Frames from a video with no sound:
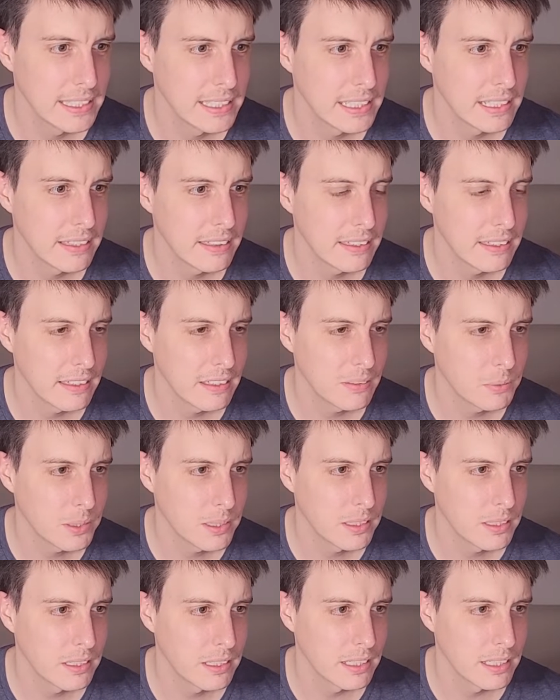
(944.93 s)
Yeah, I think
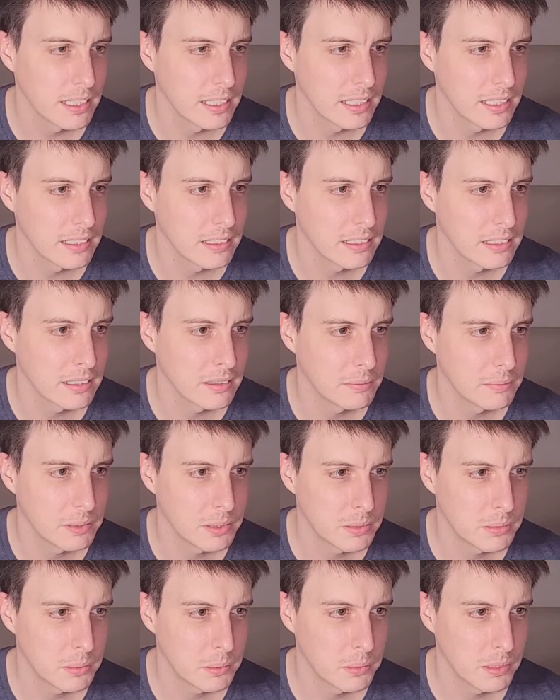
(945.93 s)
we're
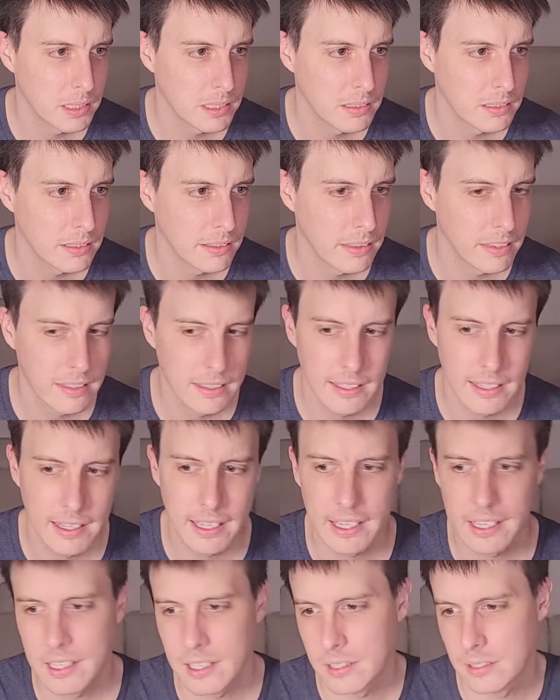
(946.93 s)
probably not the
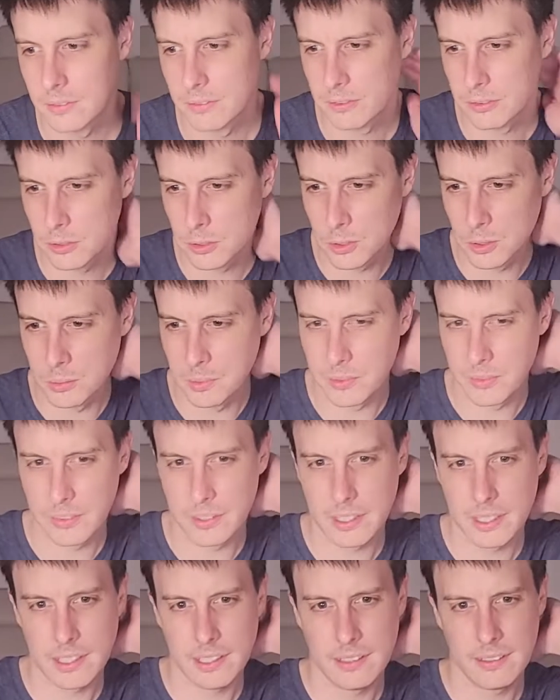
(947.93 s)
noun form of
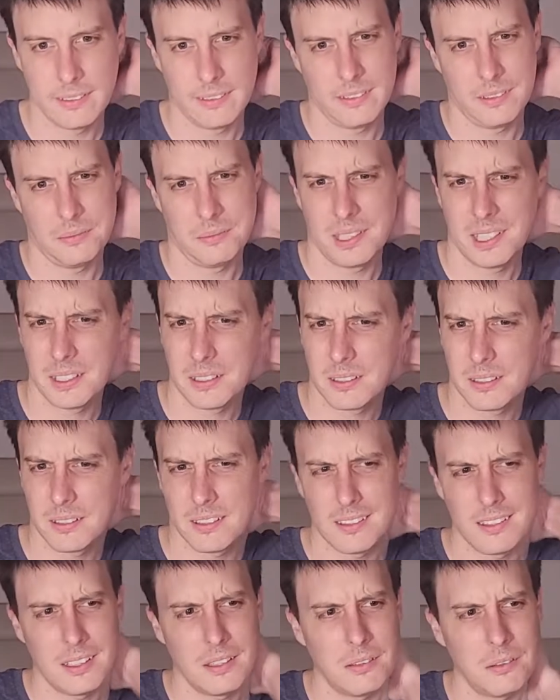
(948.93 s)
these,
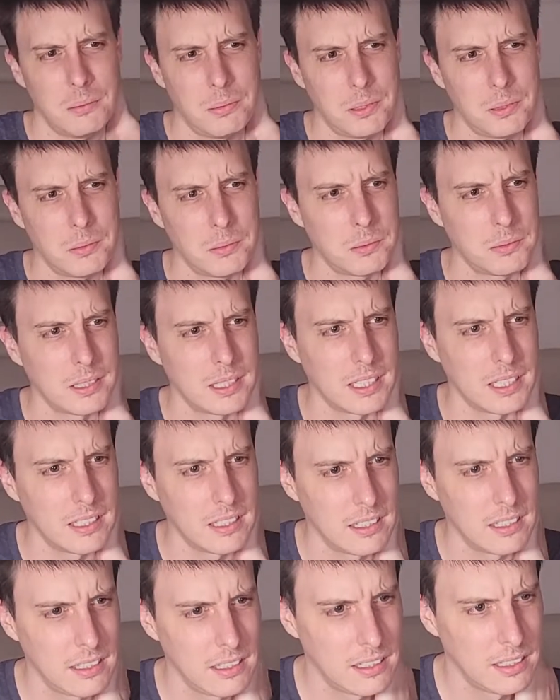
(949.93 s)
Demetrius. I think we're
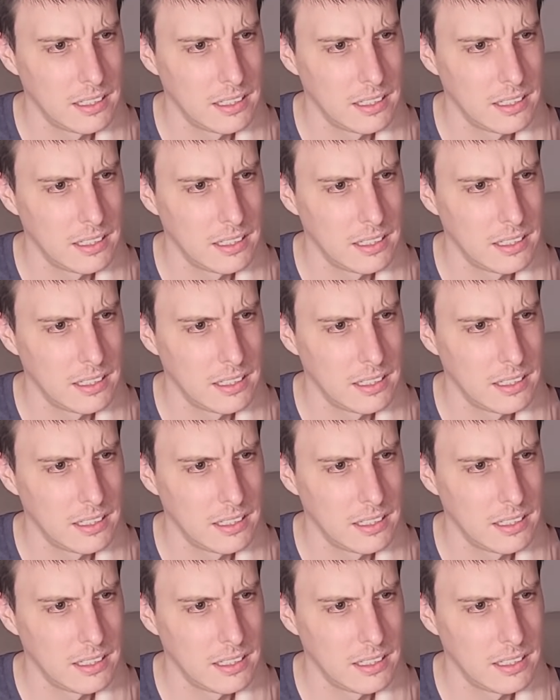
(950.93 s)
probably